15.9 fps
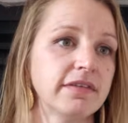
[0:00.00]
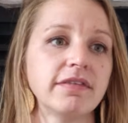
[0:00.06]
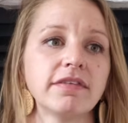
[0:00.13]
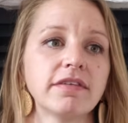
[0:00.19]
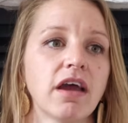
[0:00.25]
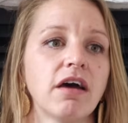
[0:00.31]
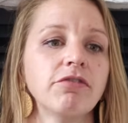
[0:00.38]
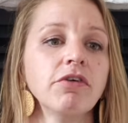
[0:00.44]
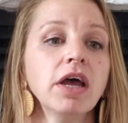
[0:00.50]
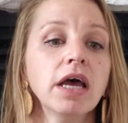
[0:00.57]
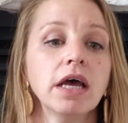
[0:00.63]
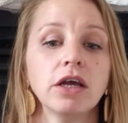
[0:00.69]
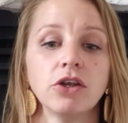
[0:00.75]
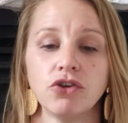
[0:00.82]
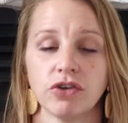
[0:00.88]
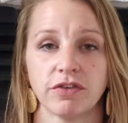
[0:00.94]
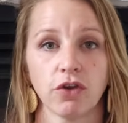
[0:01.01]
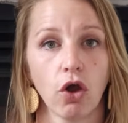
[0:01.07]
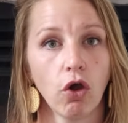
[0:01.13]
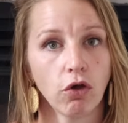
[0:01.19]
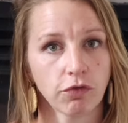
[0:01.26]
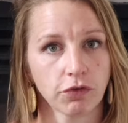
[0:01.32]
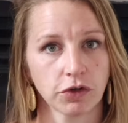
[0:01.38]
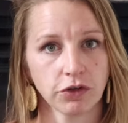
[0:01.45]
and stuff, just
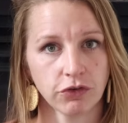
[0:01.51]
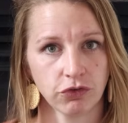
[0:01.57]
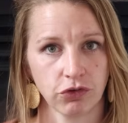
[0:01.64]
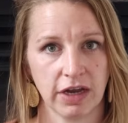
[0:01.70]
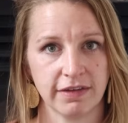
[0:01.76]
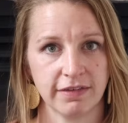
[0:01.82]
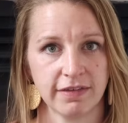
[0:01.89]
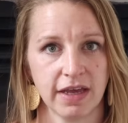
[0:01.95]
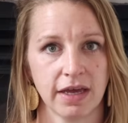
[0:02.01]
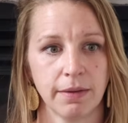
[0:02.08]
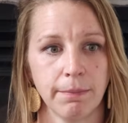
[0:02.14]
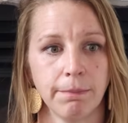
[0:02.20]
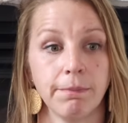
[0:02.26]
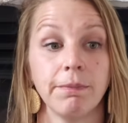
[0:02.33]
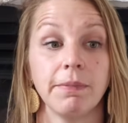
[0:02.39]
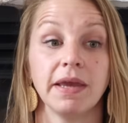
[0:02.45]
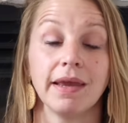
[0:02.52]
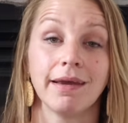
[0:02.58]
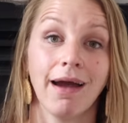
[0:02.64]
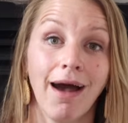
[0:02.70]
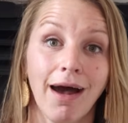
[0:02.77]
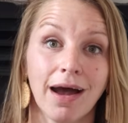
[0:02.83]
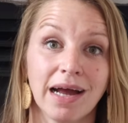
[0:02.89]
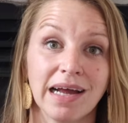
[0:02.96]
over distress it,
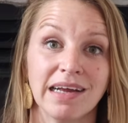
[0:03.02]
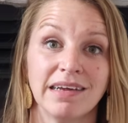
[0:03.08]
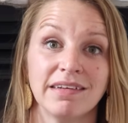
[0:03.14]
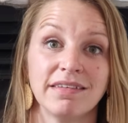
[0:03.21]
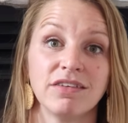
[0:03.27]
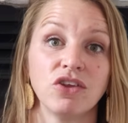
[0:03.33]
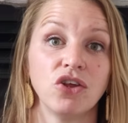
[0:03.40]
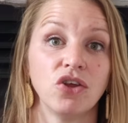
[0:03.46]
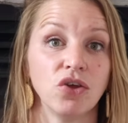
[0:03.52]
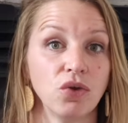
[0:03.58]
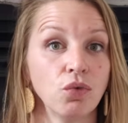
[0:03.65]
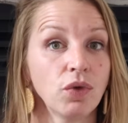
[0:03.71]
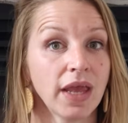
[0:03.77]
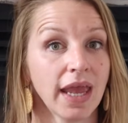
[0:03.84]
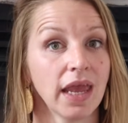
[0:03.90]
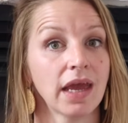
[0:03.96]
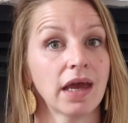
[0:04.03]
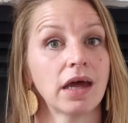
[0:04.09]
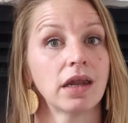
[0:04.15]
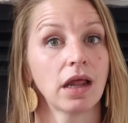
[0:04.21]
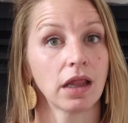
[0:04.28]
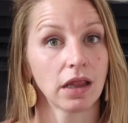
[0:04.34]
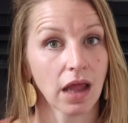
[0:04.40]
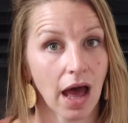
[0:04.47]
because you can
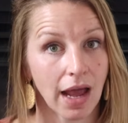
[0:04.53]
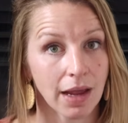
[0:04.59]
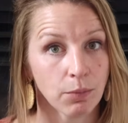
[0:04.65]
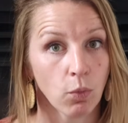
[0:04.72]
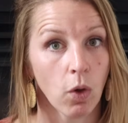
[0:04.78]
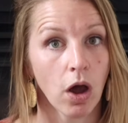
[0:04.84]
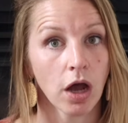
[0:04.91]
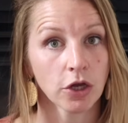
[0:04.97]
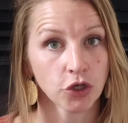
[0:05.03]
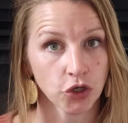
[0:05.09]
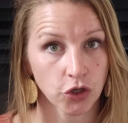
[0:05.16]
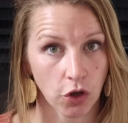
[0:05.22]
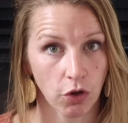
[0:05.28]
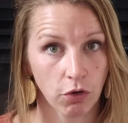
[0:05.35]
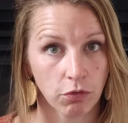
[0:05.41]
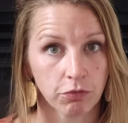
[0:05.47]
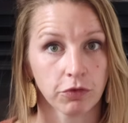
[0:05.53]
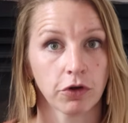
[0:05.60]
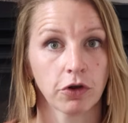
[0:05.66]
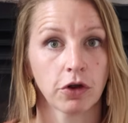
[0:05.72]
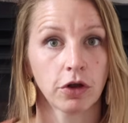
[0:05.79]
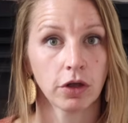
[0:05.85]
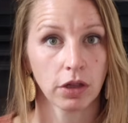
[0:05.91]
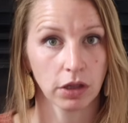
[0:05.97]
lime wash
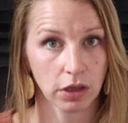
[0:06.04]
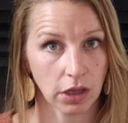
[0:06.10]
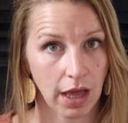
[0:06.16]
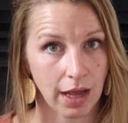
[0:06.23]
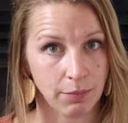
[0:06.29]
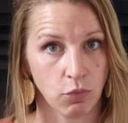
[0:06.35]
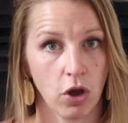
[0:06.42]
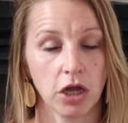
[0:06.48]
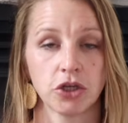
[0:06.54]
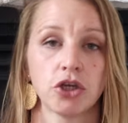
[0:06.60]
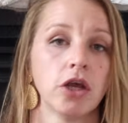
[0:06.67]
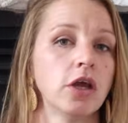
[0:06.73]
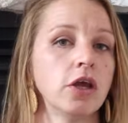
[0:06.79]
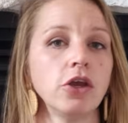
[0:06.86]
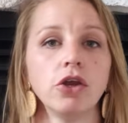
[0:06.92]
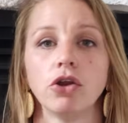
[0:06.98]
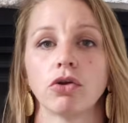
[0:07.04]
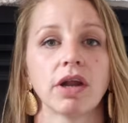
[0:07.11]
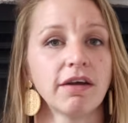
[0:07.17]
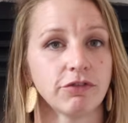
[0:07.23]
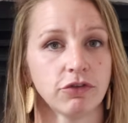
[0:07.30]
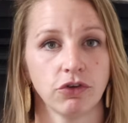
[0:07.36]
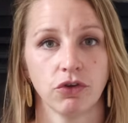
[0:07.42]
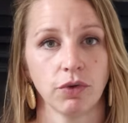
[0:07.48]
over lime wash. You don't
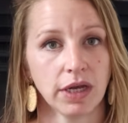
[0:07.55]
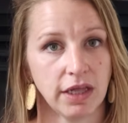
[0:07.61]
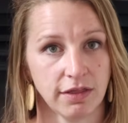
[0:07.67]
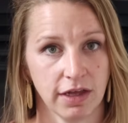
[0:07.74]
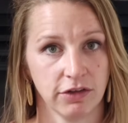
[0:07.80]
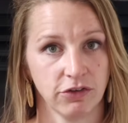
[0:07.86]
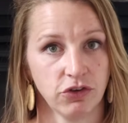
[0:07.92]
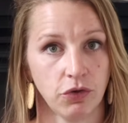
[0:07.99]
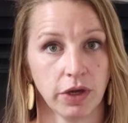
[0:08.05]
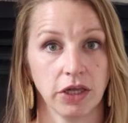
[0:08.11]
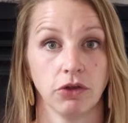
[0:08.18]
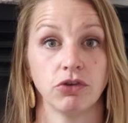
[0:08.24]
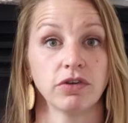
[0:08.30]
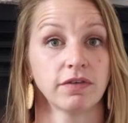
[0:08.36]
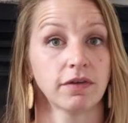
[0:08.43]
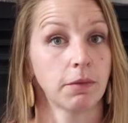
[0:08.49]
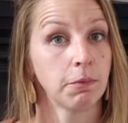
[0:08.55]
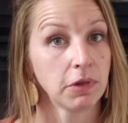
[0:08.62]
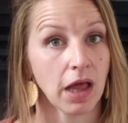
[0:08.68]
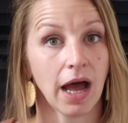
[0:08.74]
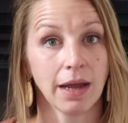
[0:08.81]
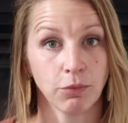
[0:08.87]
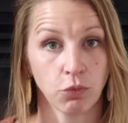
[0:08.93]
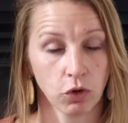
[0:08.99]
have to do anything to it. You just
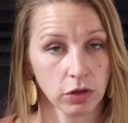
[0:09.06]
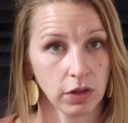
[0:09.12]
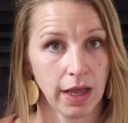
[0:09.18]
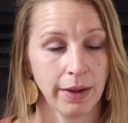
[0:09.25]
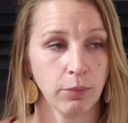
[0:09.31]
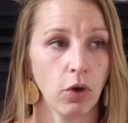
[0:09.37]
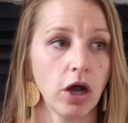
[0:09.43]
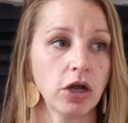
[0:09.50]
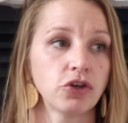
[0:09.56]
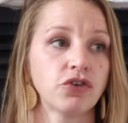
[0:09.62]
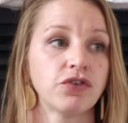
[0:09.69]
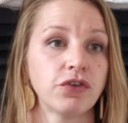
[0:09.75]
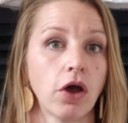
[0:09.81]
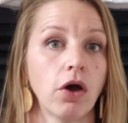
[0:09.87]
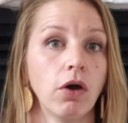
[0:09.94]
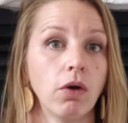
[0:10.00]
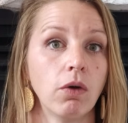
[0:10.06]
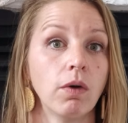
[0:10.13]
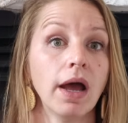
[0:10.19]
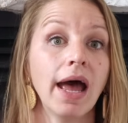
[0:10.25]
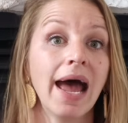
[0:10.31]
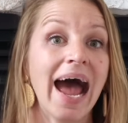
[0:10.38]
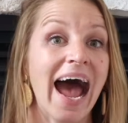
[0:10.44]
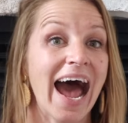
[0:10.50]
apply more lime wash. So
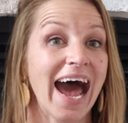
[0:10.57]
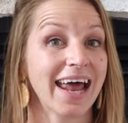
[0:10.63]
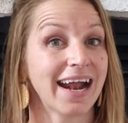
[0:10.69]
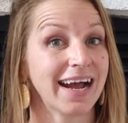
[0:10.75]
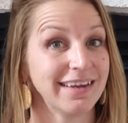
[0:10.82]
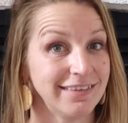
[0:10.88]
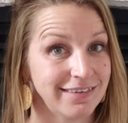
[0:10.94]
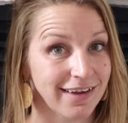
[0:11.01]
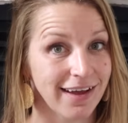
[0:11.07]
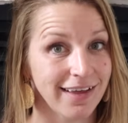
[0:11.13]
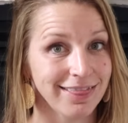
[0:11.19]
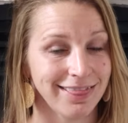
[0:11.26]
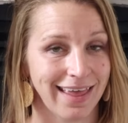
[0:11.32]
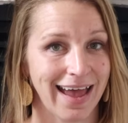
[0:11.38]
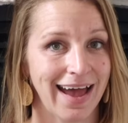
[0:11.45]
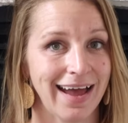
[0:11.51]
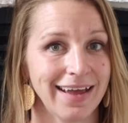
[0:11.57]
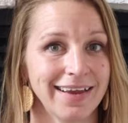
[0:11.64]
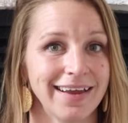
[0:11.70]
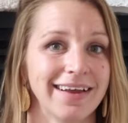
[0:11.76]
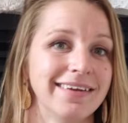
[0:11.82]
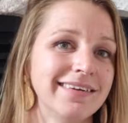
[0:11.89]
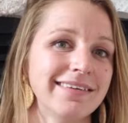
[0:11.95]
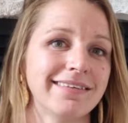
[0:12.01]
had I done that
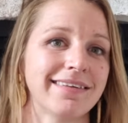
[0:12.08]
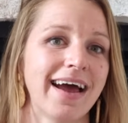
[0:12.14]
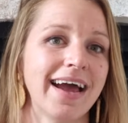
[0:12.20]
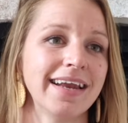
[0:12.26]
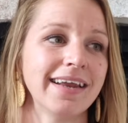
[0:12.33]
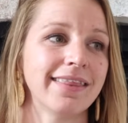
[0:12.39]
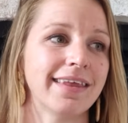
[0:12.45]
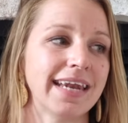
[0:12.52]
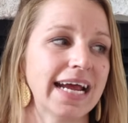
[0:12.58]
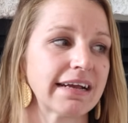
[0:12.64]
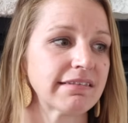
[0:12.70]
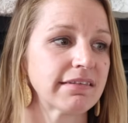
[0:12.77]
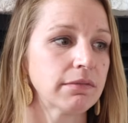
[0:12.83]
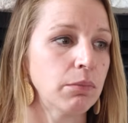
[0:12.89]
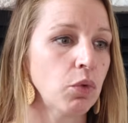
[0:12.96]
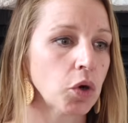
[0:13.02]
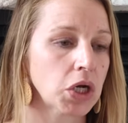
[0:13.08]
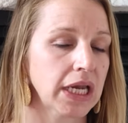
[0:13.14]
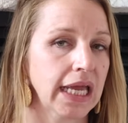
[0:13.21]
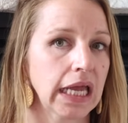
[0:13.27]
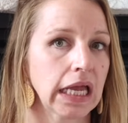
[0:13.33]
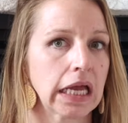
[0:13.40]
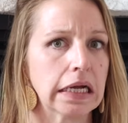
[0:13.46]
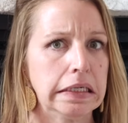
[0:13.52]
and decided the next
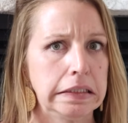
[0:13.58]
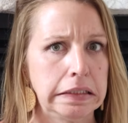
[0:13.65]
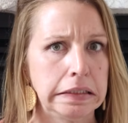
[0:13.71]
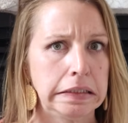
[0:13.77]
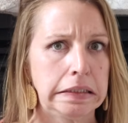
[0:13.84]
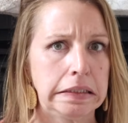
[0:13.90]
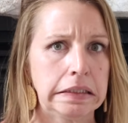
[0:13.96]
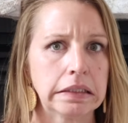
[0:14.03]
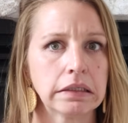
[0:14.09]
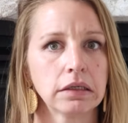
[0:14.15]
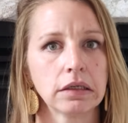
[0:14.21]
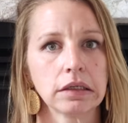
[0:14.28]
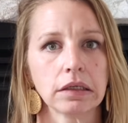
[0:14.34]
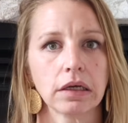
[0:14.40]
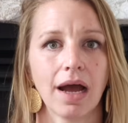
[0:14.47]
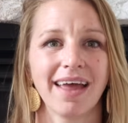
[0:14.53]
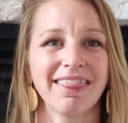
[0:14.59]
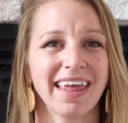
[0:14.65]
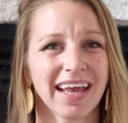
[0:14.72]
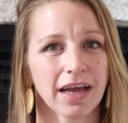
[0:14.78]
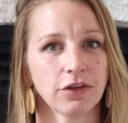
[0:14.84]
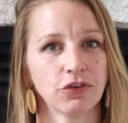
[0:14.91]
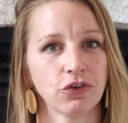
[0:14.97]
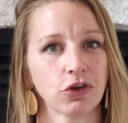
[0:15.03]
morning, I
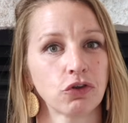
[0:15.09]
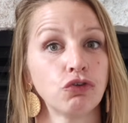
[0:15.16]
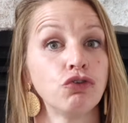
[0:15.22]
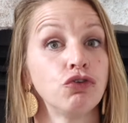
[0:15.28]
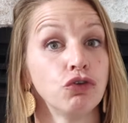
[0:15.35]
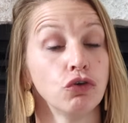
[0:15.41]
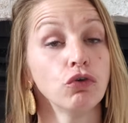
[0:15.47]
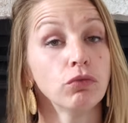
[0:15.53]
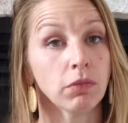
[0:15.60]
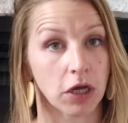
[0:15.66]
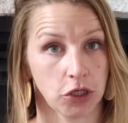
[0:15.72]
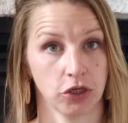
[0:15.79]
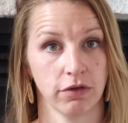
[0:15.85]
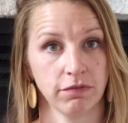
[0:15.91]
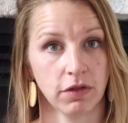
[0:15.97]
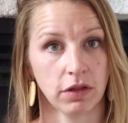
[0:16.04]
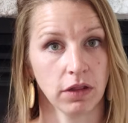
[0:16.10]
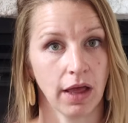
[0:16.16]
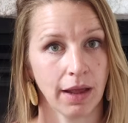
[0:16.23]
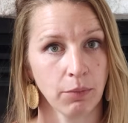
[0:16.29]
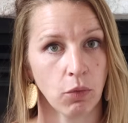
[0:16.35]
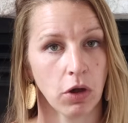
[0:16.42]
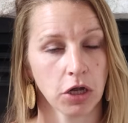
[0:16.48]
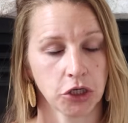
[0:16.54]
think I took too much of the
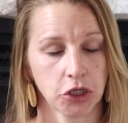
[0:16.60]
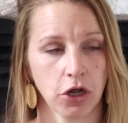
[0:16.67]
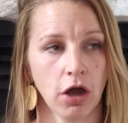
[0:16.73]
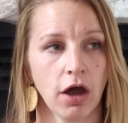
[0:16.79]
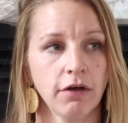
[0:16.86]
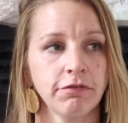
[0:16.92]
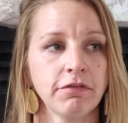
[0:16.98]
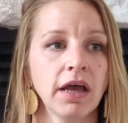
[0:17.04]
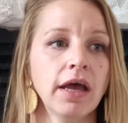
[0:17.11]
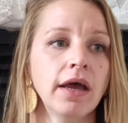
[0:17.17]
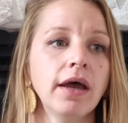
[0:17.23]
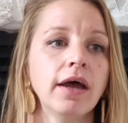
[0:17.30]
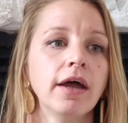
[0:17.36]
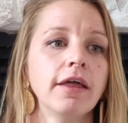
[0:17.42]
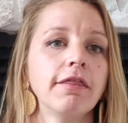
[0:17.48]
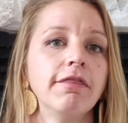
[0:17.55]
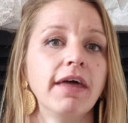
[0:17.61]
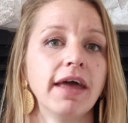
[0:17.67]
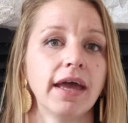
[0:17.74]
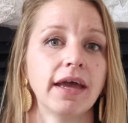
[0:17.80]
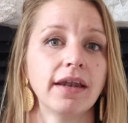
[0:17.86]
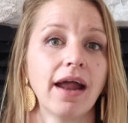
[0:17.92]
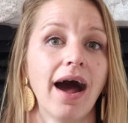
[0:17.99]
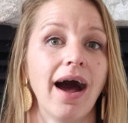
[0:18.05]
lime wash off,
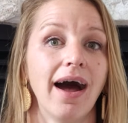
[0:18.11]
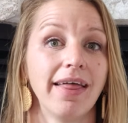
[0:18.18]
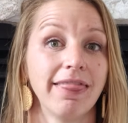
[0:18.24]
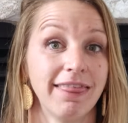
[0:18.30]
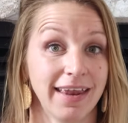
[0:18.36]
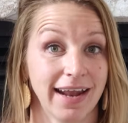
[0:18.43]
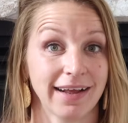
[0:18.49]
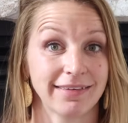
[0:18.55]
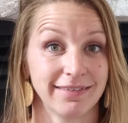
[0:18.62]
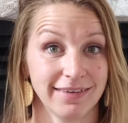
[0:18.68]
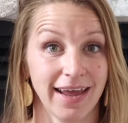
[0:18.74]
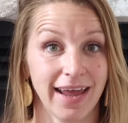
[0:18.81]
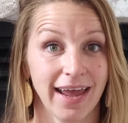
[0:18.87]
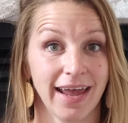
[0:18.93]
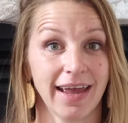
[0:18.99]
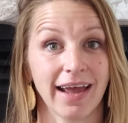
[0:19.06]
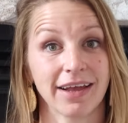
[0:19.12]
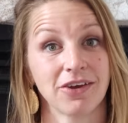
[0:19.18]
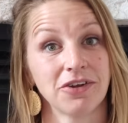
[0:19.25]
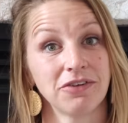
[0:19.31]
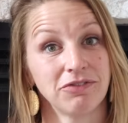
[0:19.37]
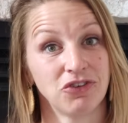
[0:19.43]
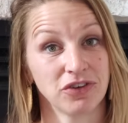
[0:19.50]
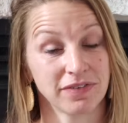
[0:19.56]
then the next day I
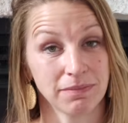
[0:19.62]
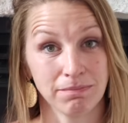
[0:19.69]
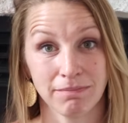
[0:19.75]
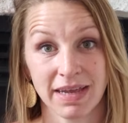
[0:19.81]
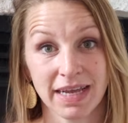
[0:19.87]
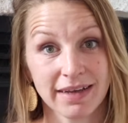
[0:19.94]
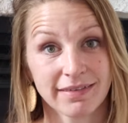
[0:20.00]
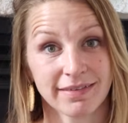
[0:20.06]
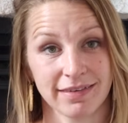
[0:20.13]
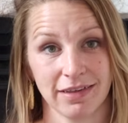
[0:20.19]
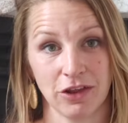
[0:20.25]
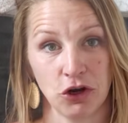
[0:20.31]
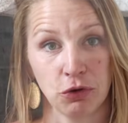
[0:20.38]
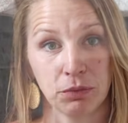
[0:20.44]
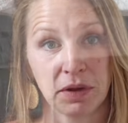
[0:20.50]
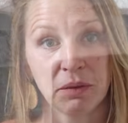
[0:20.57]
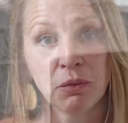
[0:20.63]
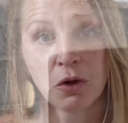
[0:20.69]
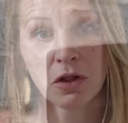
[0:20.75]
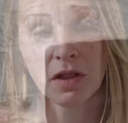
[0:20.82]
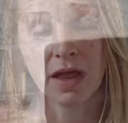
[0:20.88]
could have just mixed a little bit more